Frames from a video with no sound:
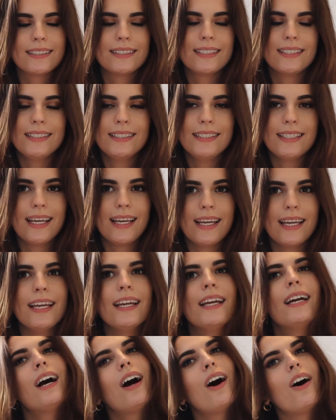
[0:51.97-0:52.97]

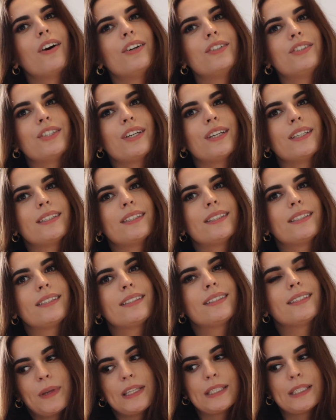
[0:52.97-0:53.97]
today are just
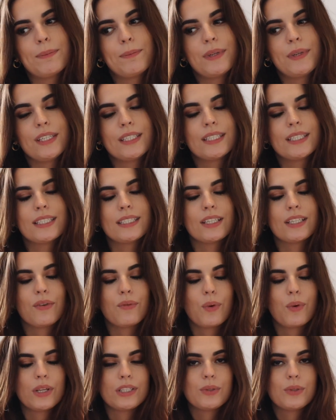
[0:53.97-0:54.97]
bits and pieces
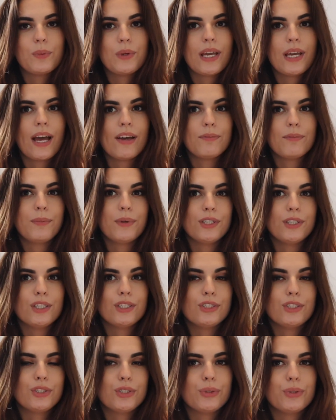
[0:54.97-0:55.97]
of what we have been
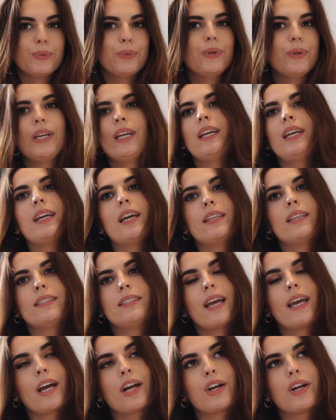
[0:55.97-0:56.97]
doing and
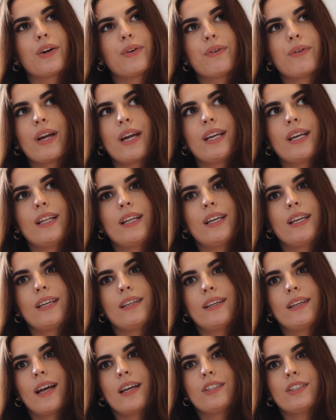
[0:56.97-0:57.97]

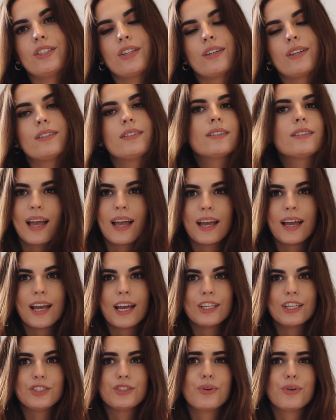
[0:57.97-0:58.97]
decorating and just
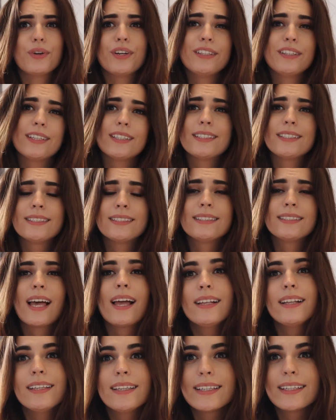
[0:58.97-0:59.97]
enjoying the
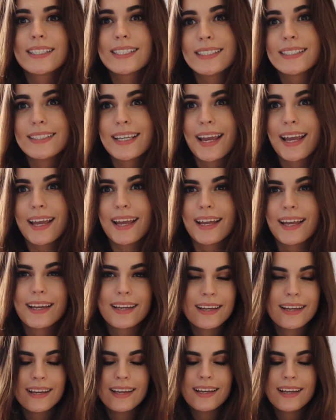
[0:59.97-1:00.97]
sunniest day
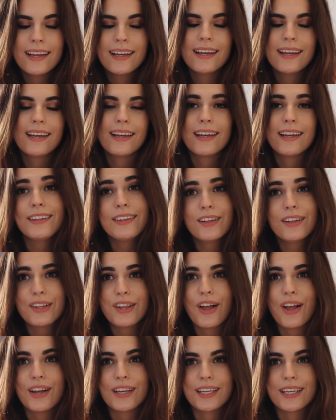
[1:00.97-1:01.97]
in the
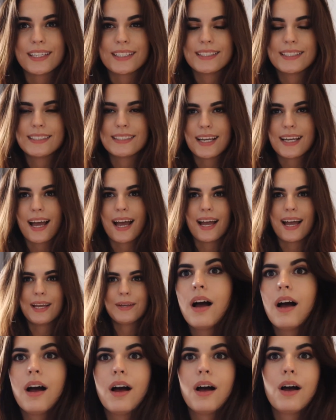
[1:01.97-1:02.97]
longest
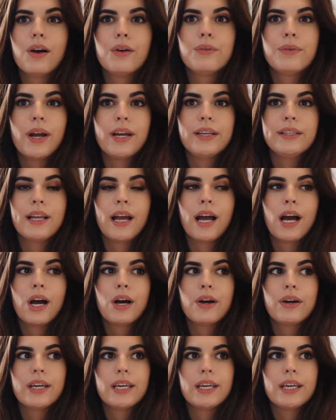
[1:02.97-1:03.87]
time. Uh, right now